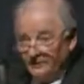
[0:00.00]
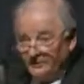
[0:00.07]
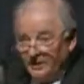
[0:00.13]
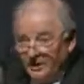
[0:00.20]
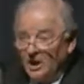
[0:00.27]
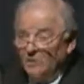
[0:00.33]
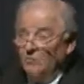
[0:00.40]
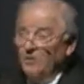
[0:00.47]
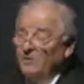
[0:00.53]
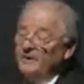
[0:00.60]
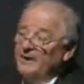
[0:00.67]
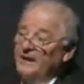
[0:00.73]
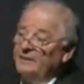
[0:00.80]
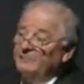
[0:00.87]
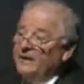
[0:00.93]
young
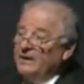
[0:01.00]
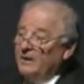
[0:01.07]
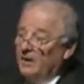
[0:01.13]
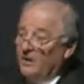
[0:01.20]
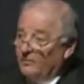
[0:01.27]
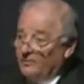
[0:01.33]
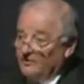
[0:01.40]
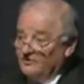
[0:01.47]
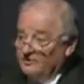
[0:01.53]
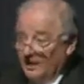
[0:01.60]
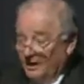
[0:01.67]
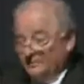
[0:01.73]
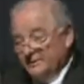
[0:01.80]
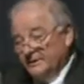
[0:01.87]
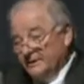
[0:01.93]
woman had made all this
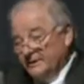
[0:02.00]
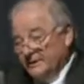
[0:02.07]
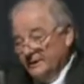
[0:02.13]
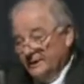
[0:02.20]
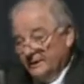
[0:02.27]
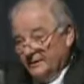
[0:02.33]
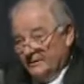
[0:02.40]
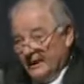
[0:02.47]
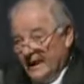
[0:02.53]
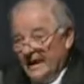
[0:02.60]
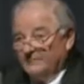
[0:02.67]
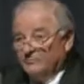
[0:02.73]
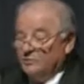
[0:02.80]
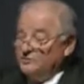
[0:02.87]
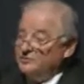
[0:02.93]
up. The
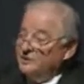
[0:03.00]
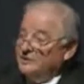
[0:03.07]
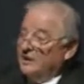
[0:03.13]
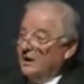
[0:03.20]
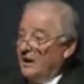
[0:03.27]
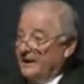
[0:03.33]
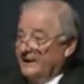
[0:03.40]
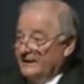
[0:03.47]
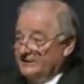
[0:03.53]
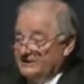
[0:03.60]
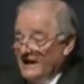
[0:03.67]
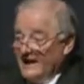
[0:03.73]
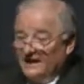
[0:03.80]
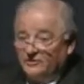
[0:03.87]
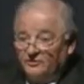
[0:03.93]
admirals didn't like his
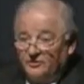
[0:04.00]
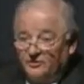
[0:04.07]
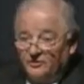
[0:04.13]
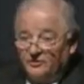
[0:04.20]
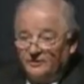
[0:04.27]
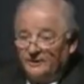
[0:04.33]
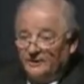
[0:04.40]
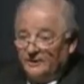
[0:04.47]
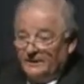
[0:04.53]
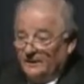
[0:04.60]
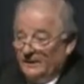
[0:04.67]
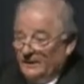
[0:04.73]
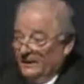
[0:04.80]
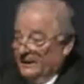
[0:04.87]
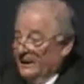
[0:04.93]
attitude,
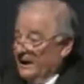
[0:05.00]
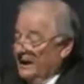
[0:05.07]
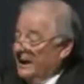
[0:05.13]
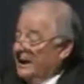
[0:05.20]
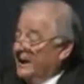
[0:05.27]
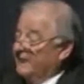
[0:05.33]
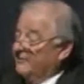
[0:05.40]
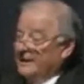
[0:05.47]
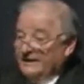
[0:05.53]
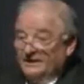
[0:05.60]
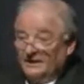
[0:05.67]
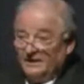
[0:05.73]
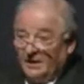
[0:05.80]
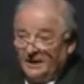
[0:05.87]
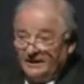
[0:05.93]
they
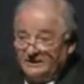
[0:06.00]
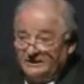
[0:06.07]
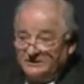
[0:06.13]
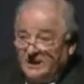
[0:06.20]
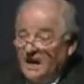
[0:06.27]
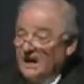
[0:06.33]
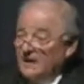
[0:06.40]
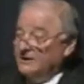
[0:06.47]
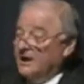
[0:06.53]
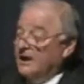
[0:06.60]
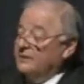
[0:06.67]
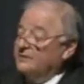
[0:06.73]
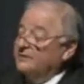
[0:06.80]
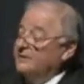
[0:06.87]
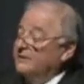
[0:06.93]
didn't like his
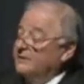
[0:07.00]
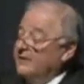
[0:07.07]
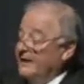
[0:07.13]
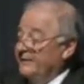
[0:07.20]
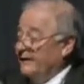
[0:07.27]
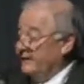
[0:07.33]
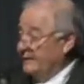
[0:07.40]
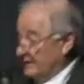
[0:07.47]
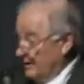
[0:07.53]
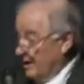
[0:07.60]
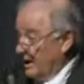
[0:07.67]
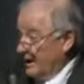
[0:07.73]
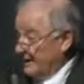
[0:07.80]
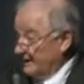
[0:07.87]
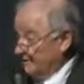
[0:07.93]
conduct, and they didn't
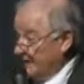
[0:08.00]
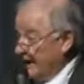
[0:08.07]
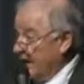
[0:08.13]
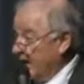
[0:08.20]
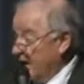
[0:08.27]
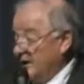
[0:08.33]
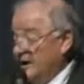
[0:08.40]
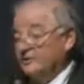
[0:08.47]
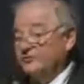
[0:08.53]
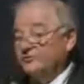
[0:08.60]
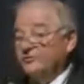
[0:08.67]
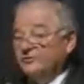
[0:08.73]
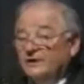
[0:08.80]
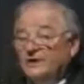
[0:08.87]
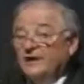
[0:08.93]
like his
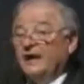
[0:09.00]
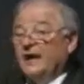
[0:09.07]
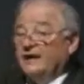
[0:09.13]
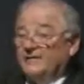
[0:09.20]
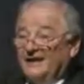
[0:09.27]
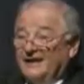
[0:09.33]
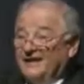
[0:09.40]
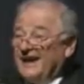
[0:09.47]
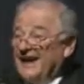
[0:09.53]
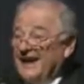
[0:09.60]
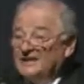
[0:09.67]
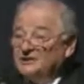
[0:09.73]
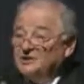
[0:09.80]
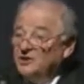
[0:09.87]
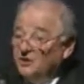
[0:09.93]
arrogance, and they
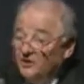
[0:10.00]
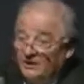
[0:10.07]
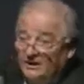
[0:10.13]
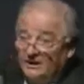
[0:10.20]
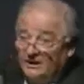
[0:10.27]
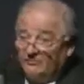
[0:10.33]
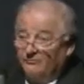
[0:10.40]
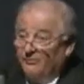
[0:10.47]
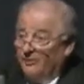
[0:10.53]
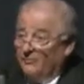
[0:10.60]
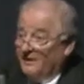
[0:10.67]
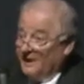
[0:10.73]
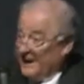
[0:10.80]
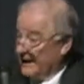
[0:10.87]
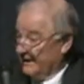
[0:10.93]
cashiered him from
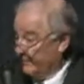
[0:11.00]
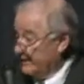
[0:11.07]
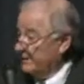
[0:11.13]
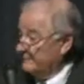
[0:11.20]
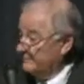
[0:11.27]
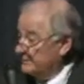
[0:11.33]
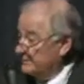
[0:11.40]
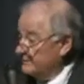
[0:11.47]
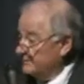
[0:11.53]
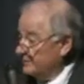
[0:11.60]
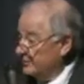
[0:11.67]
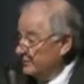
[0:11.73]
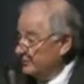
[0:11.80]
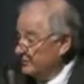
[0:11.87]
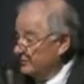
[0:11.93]
the Navy.
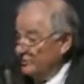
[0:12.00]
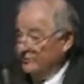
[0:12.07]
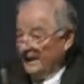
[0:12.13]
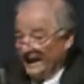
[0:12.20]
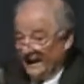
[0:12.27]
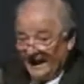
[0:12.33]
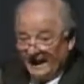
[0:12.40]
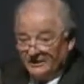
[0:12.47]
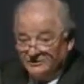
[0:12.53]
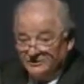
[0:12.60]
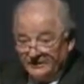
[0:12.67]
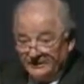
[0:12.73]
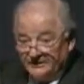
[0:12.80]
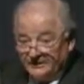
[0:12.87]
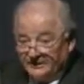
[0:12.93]
You could do that
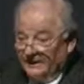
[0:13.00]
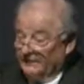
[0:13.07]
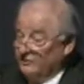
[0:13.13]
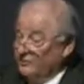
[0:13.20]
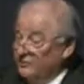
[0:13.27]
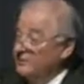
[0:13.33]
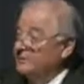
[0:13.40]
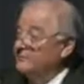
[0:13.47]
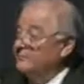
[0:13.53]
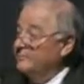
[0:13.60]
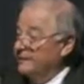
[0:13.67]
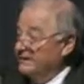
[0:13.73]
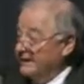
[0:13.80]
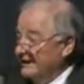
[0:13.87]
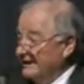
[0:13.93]
actually then. You could
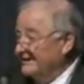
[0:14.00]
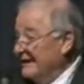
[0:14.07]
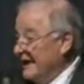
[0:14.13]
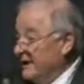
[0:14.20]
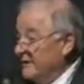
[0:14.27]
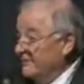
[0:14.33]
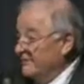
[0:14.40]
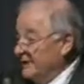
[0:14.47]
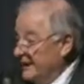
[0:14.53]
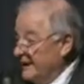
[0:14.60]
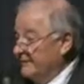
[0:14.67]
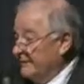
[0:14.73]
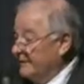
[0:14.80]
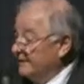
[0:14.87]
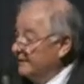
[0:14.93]
be kicked out of the
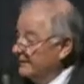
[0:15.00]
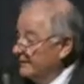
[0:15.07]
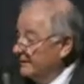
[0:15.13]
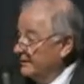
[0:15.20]
Navy